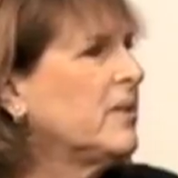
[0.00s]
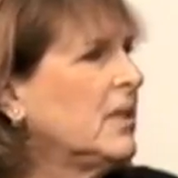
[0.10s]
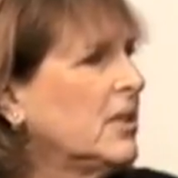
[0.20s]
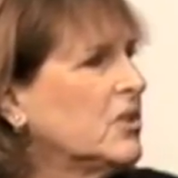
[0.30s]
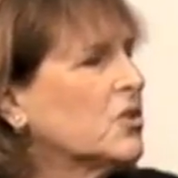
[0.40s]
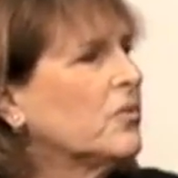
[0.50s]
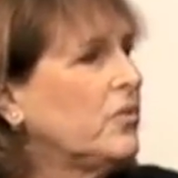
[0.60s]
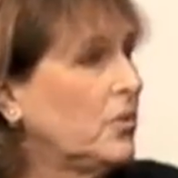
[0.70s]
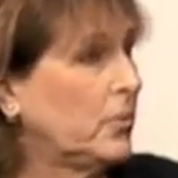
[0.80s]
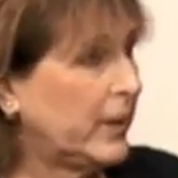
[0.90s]
the
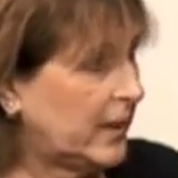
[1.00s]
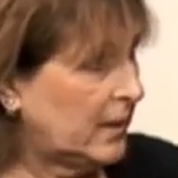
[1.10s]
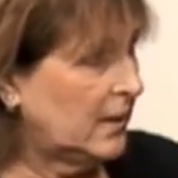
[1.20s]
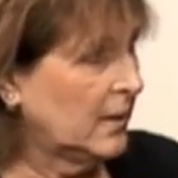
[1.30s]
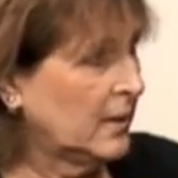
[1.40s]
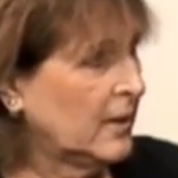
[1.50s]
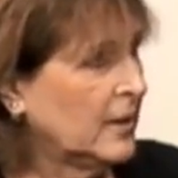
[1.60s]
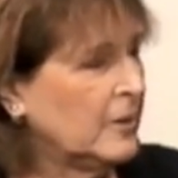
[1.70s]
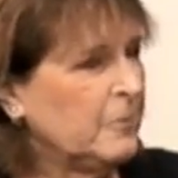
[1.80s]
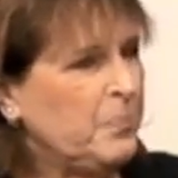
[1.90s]
interviewee
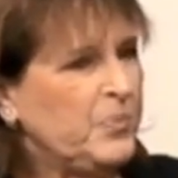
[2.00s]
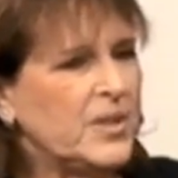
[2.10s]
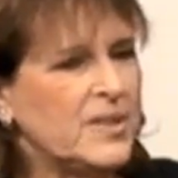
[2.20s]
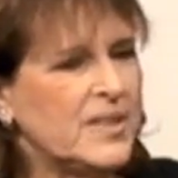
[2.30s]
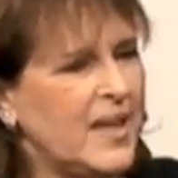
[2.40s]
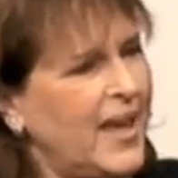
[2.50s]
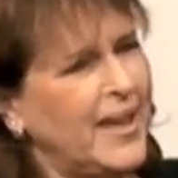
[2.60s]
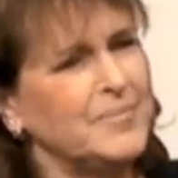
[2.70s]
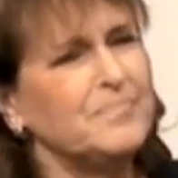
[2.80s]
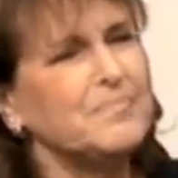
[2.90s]
to
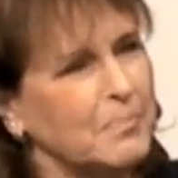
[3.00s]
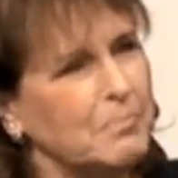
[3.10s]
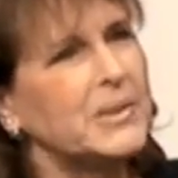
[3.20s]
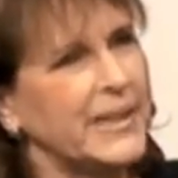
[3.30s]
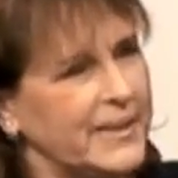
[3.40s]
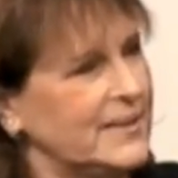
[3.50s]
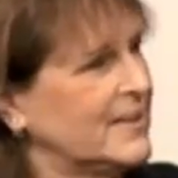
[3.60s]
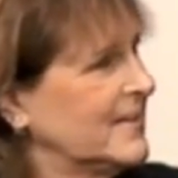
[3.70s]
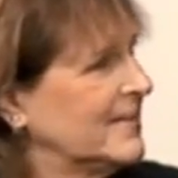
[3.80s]
say, please.